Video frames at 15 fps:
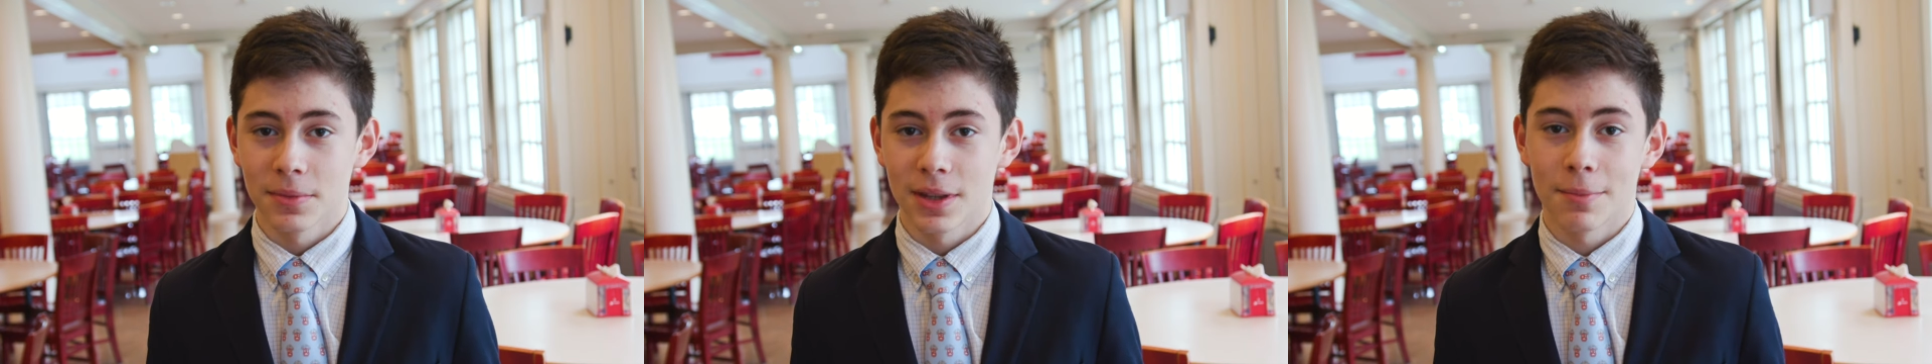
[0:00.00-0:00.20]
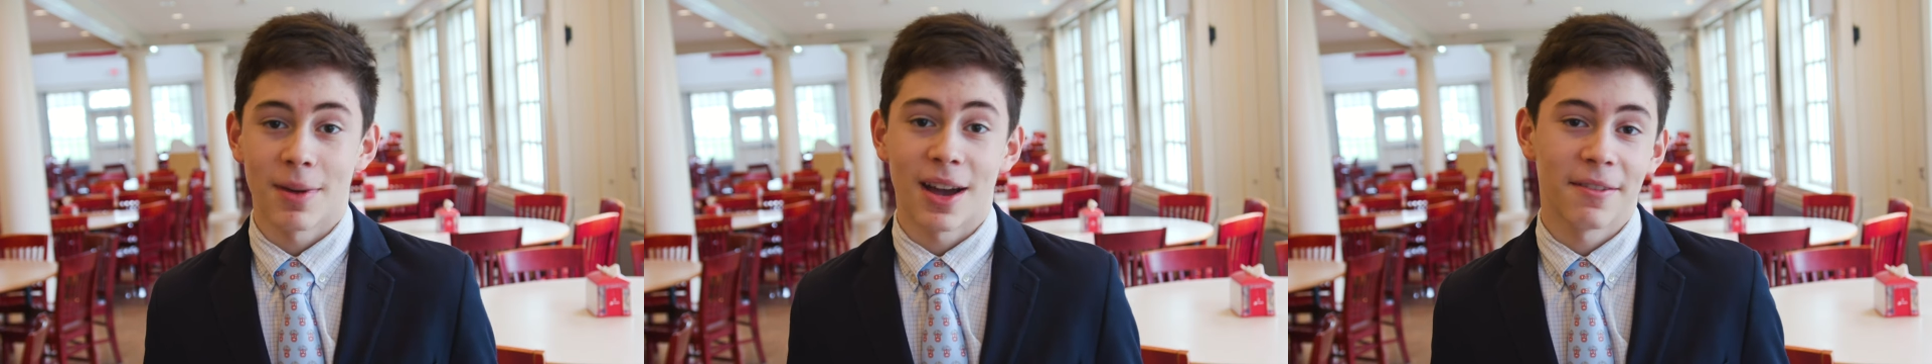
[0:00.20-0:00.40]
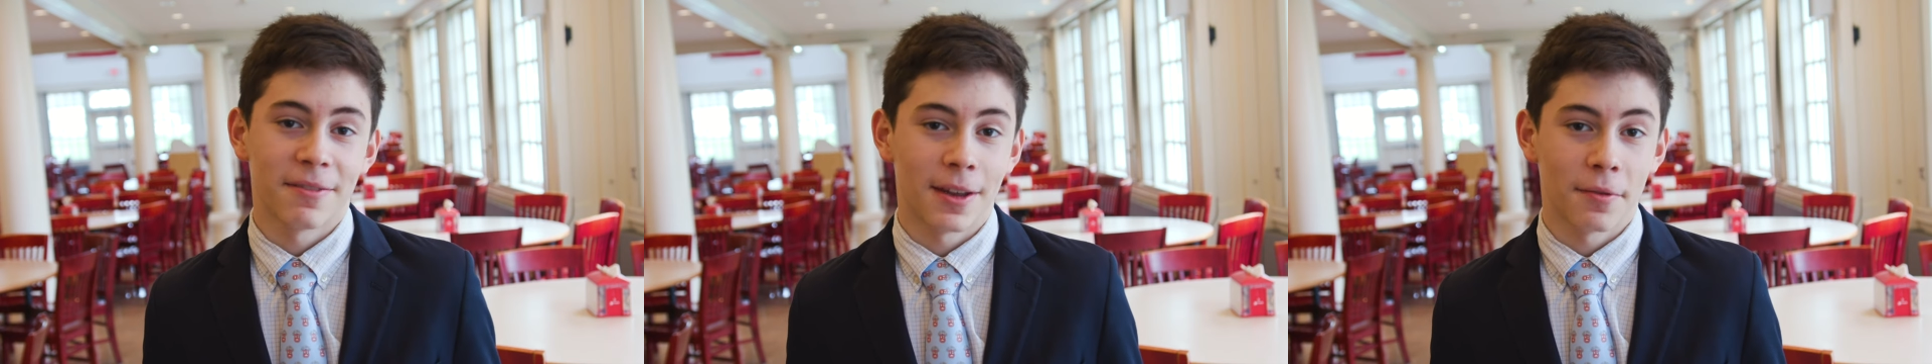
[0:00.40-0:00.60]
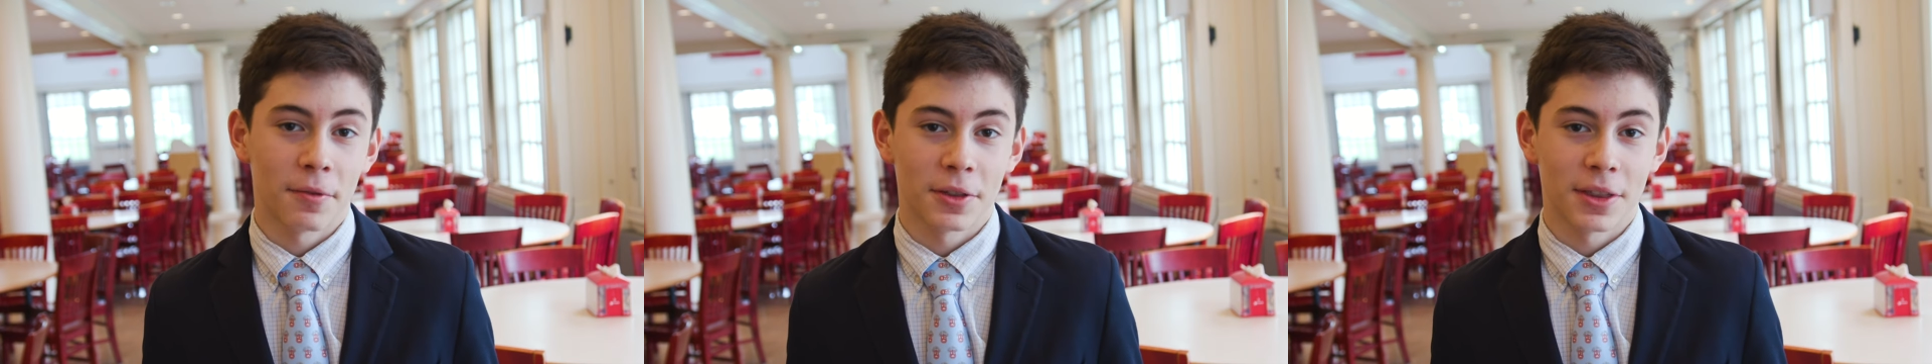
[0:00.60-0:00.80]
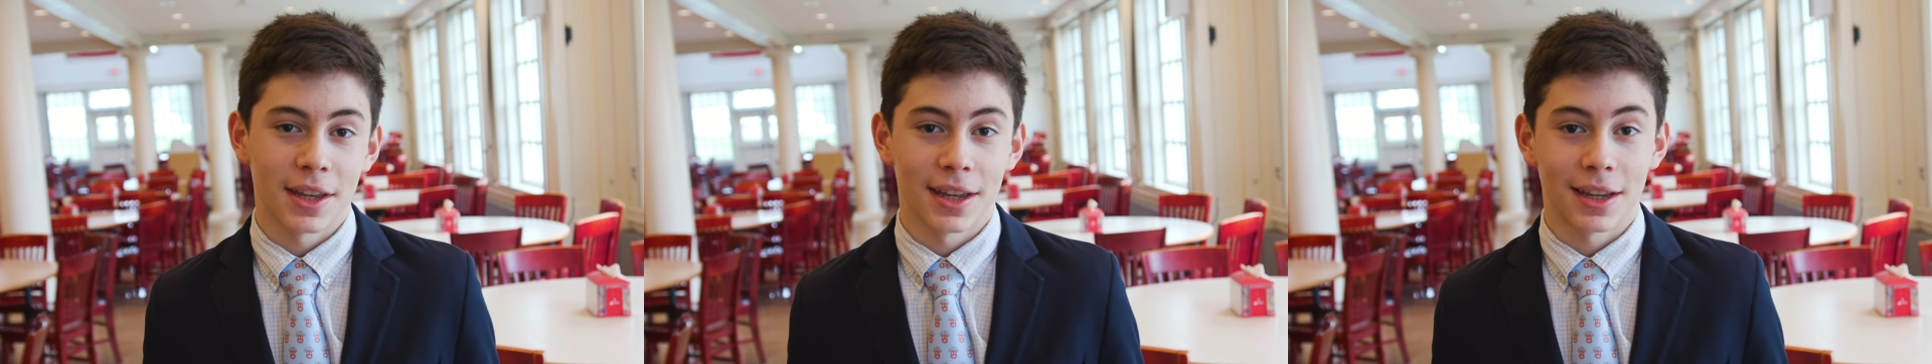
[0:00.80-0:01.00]
and my
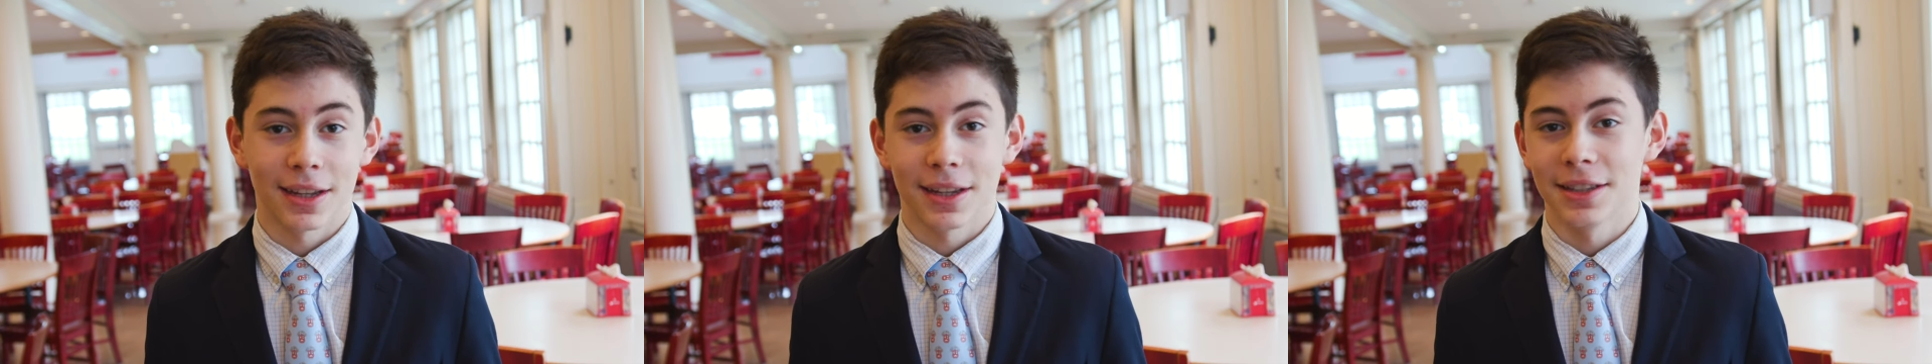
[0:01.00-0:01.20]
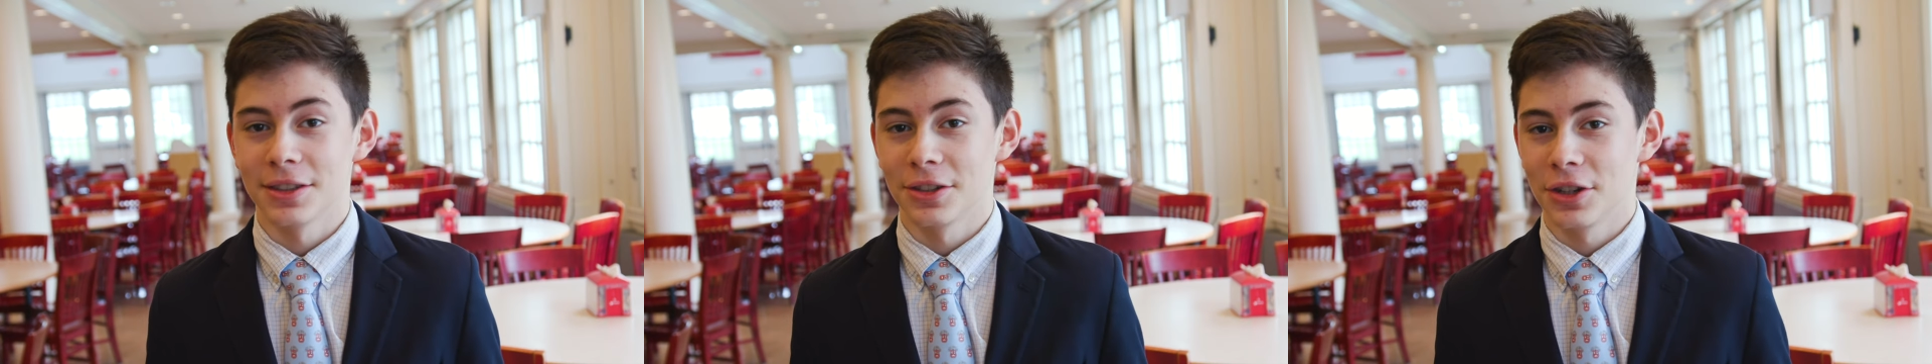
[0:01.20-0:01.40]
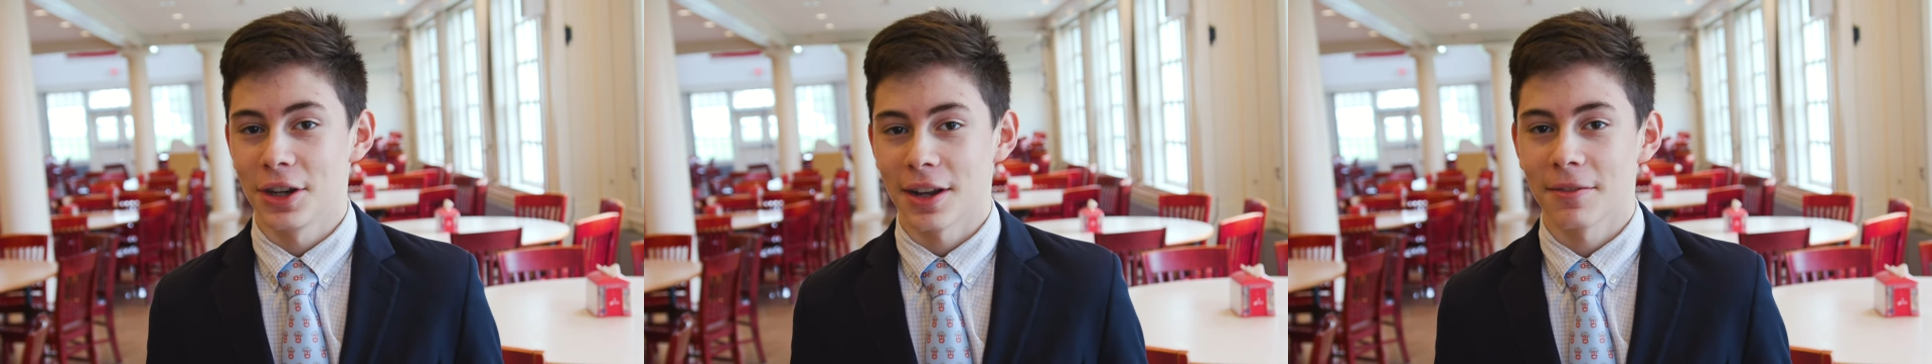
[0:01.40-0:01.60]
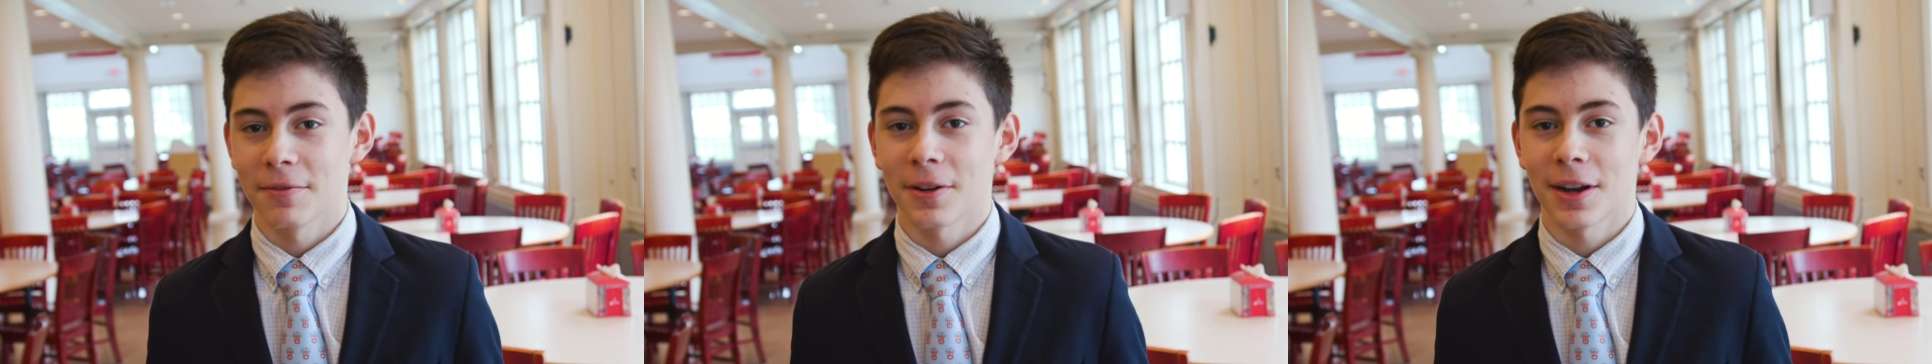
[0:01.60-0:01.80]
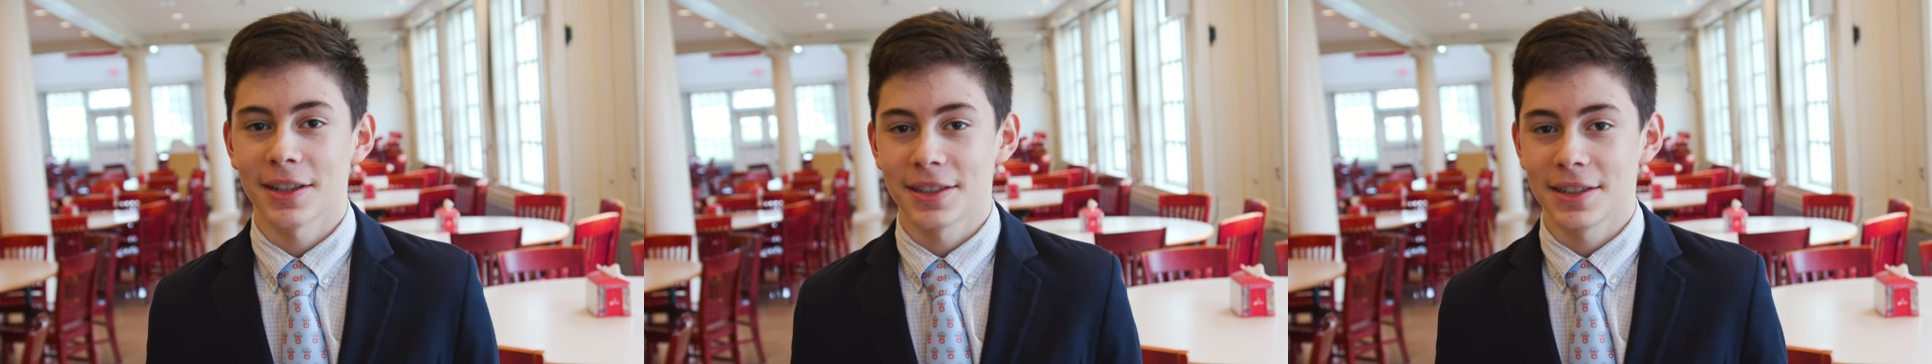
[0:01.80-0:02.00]
favorite thing is the chicken
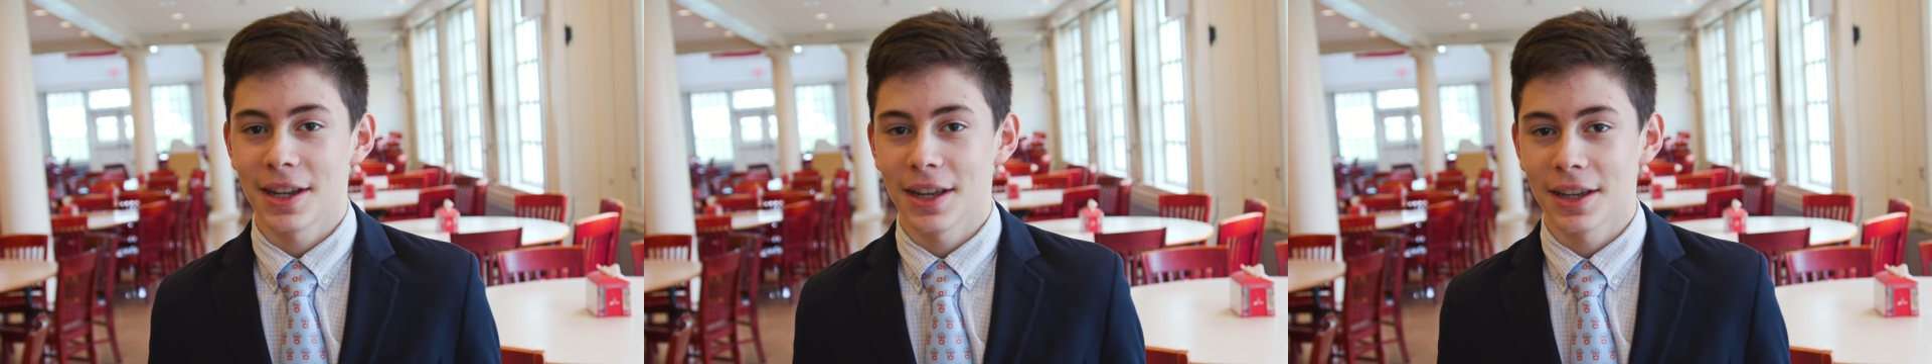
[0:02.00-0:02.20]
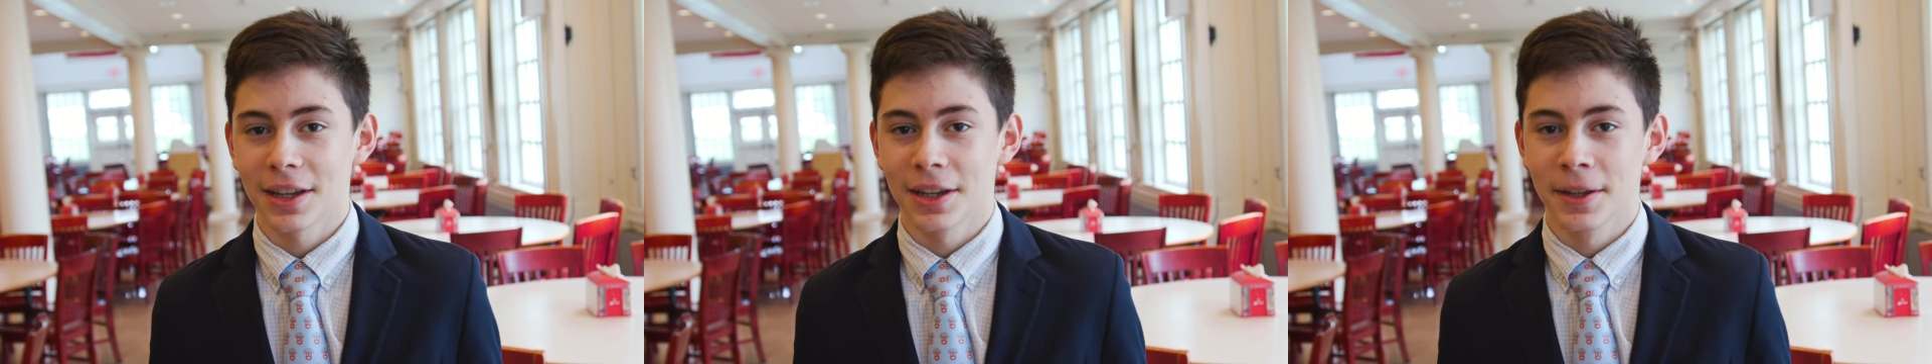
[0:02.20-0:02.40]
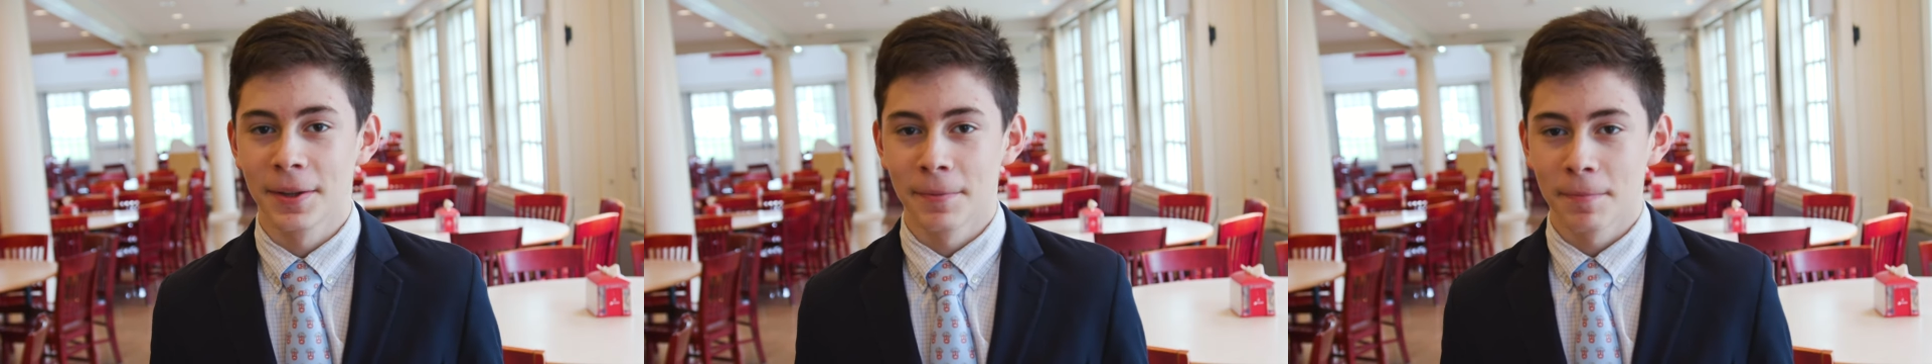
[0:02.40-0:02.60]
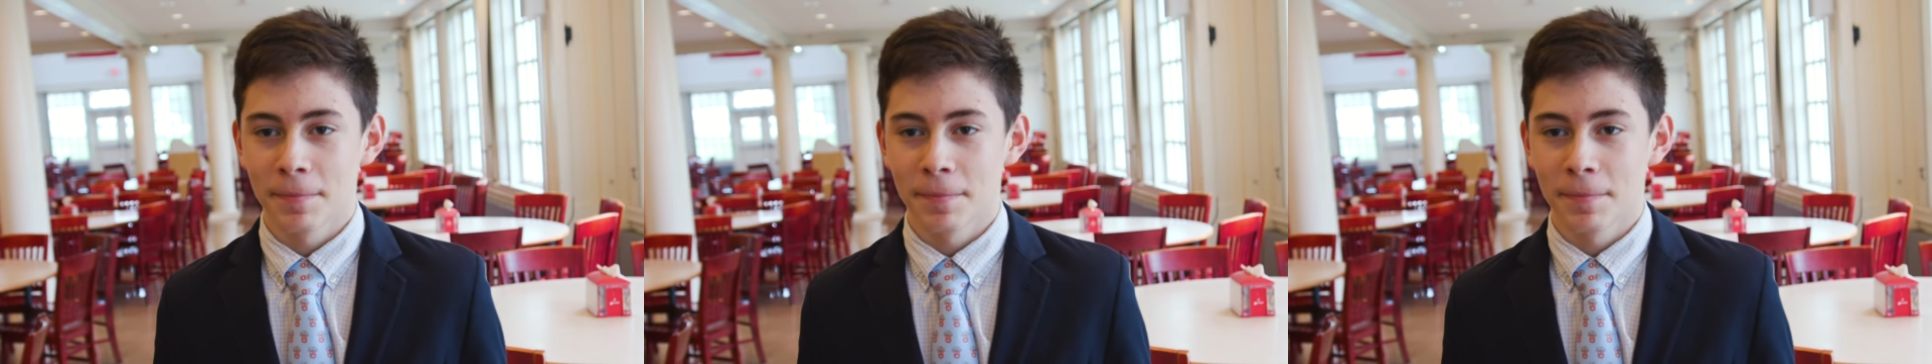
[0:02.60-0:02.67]
fried steak.